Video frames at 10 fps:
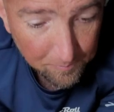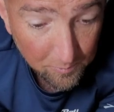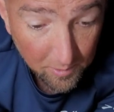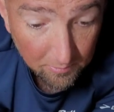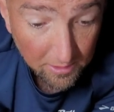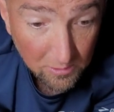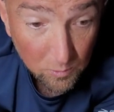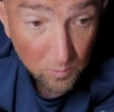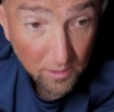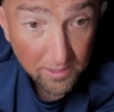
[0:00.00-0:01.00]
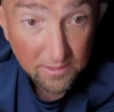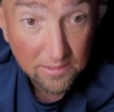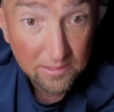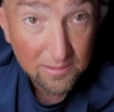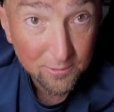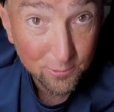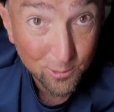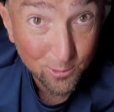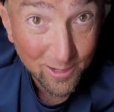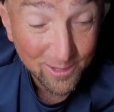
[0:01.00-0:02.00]
whenever I do run it for
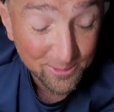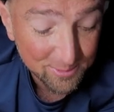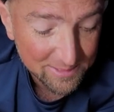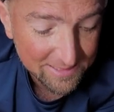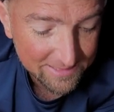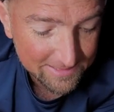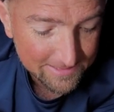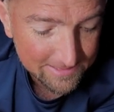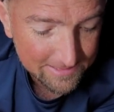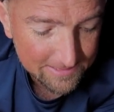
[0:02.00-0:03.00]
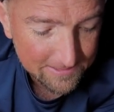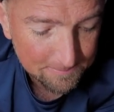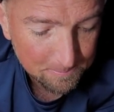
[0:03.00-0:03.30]
a while, because